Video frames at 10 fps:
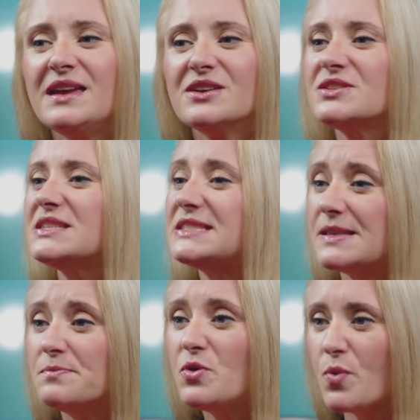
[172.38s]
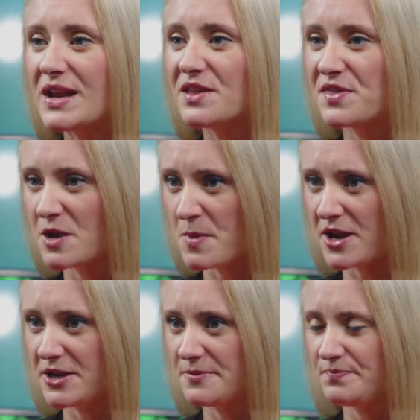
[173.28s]
Here's a simple way to think
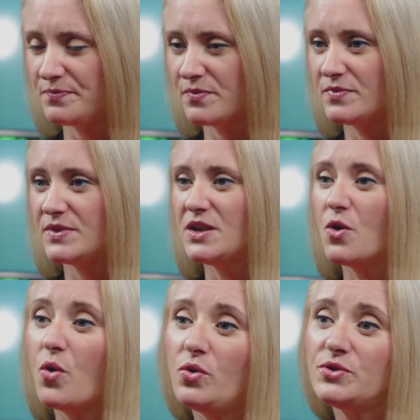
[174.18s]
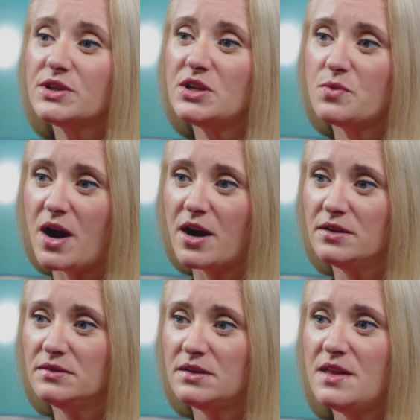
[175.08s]
about it. The older you
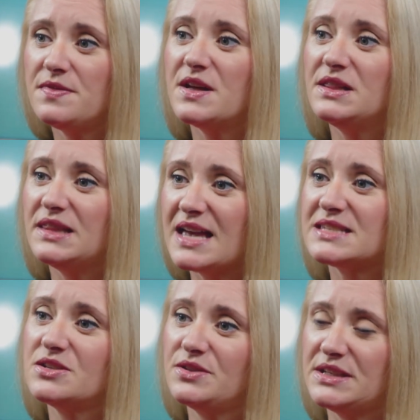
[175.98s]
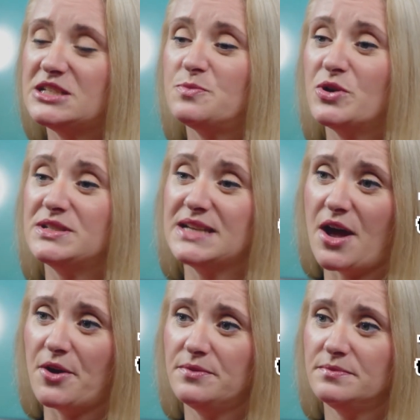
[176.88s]
are, the less you'll need to put
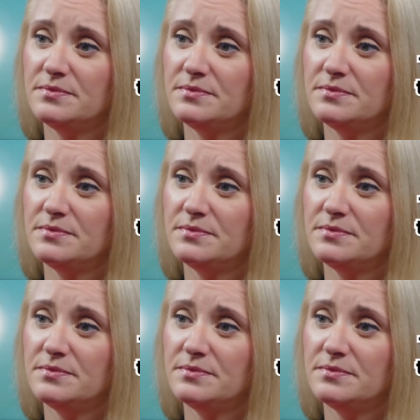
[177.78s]
down.